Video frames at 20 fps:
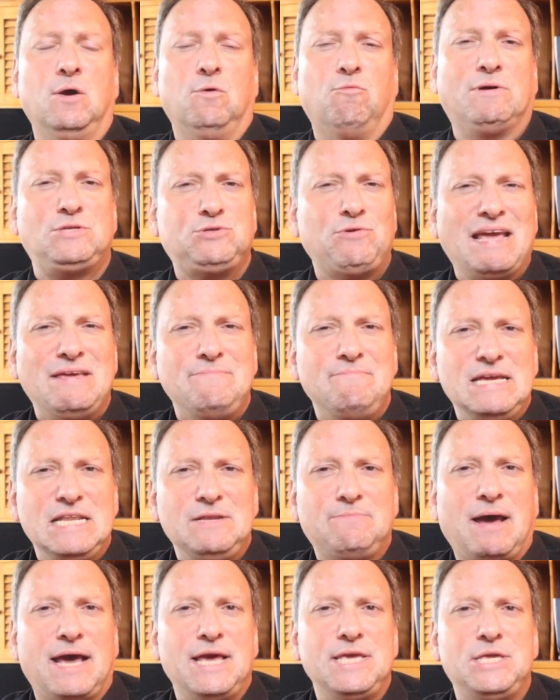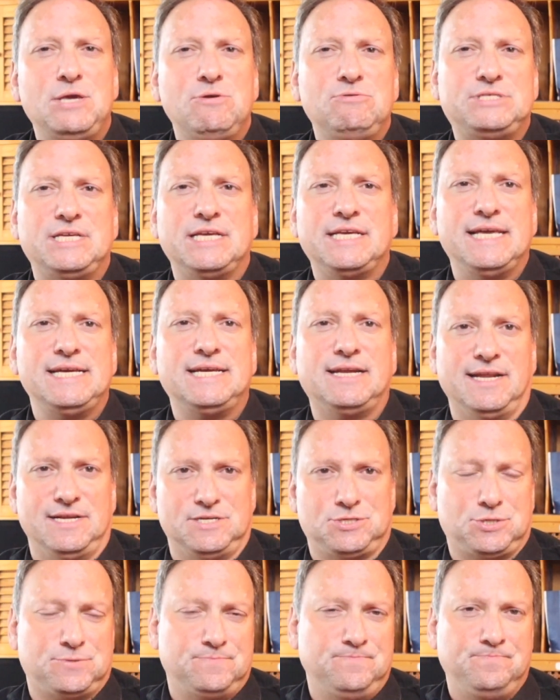What do I mean by using
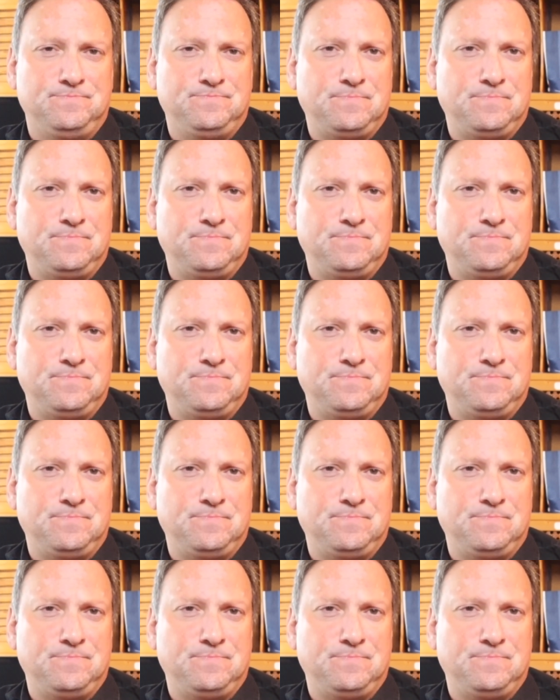English?